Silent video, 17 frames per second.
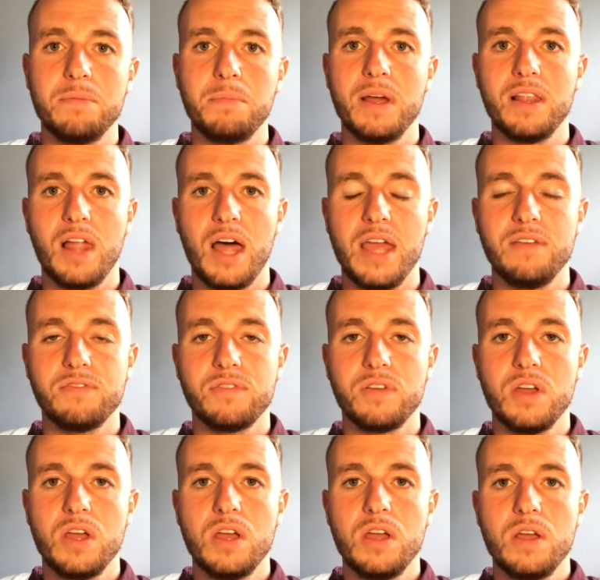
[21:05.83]
in my life
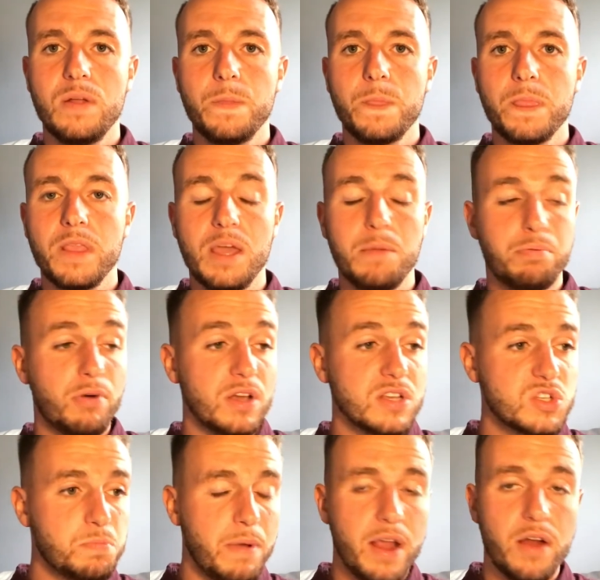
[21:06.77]
and
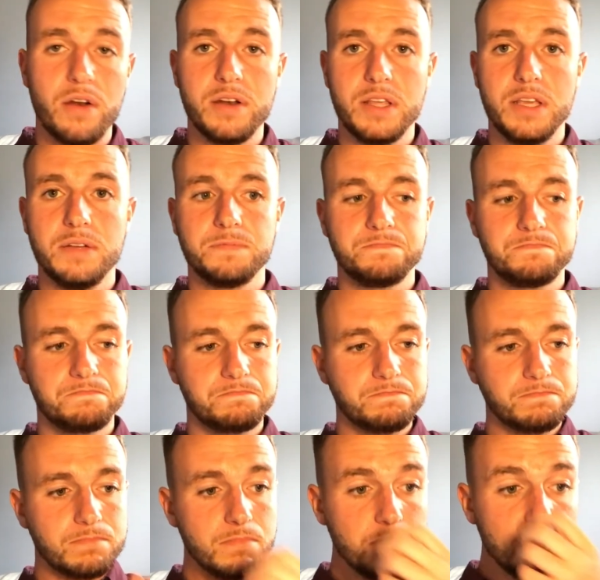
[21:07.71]
prosperity.
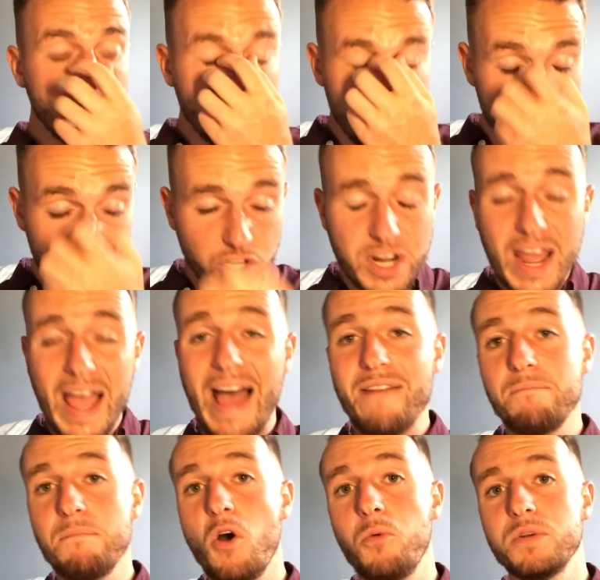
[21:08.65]
You're going to
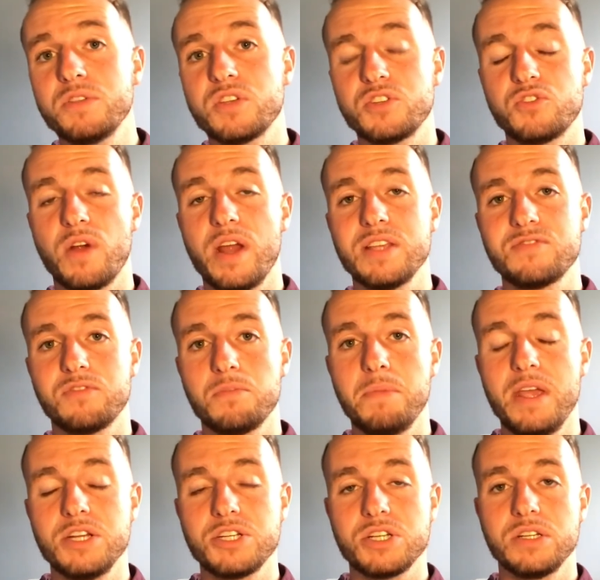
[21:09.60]
have moments of
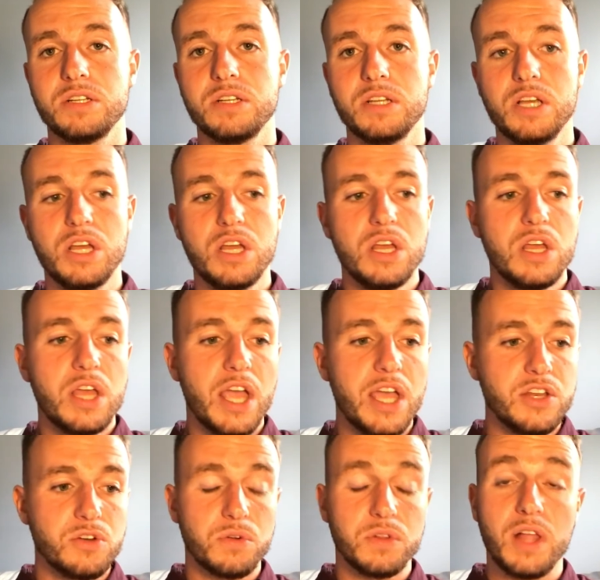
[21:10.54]
transformation
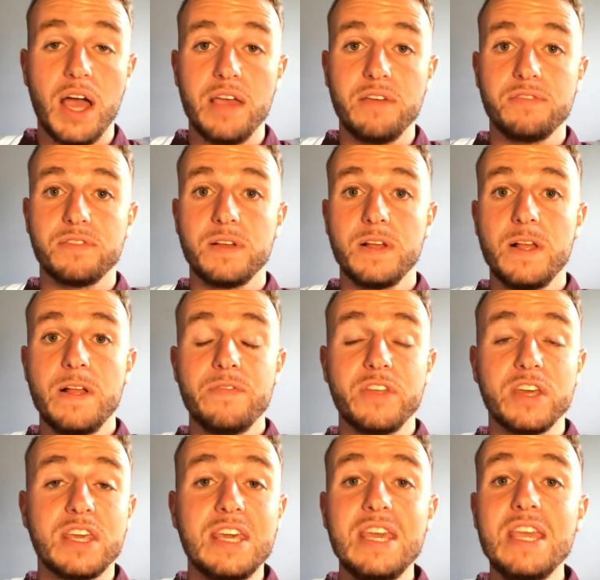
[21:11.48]
in your life.
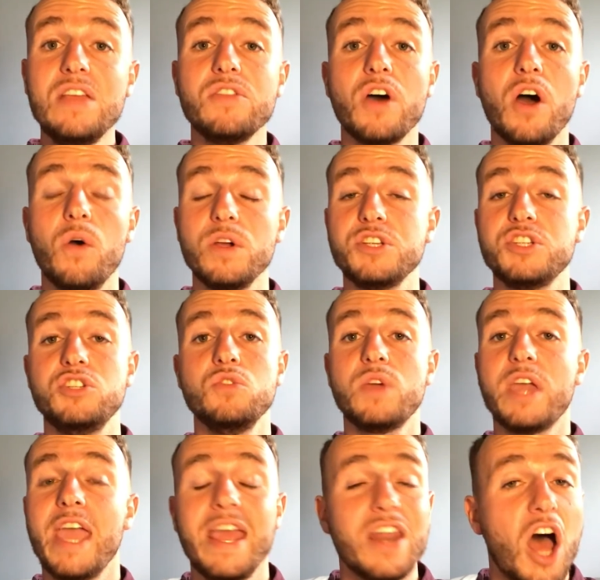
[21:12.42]
The key, though, is you
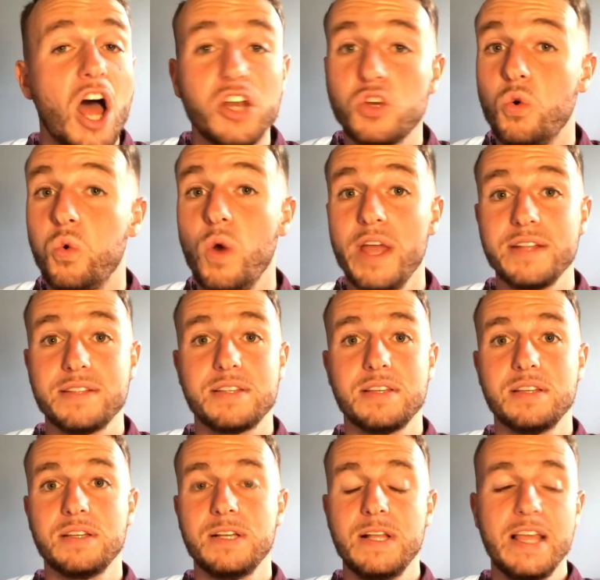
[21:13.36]
cannot
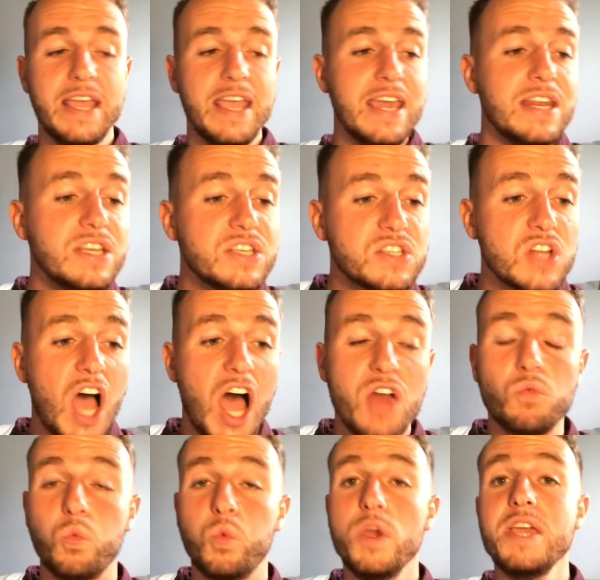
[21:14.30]
quit. It is
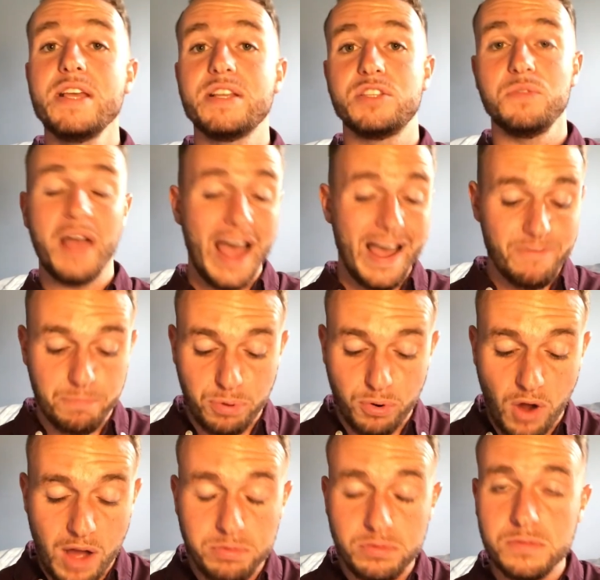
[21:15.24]
not weak to have
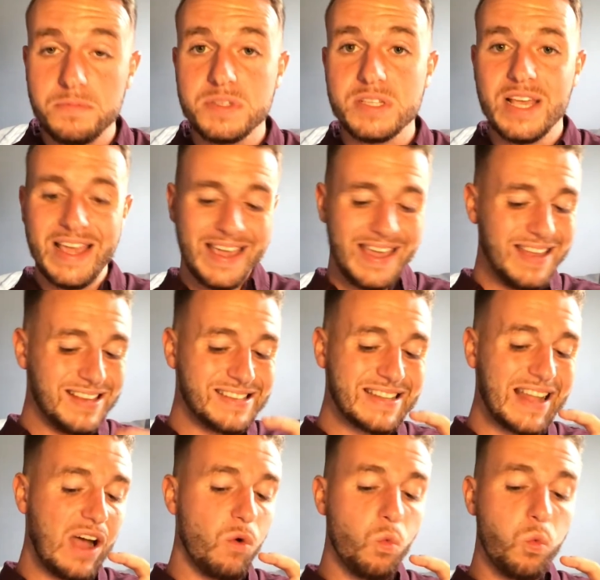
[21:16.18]
problems. It is
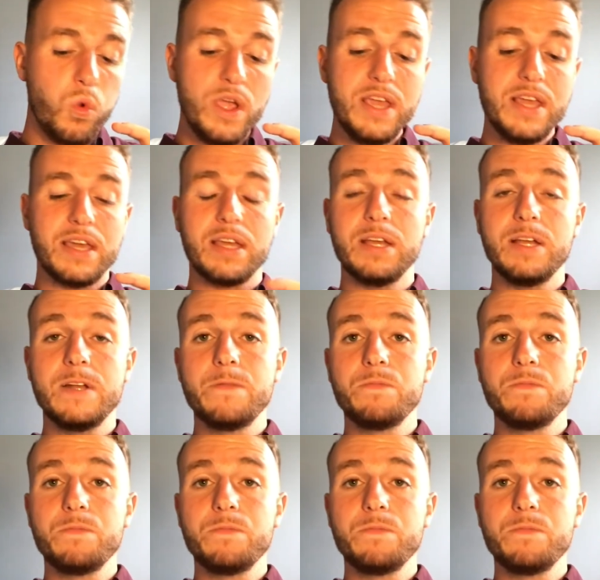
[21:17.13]
not weak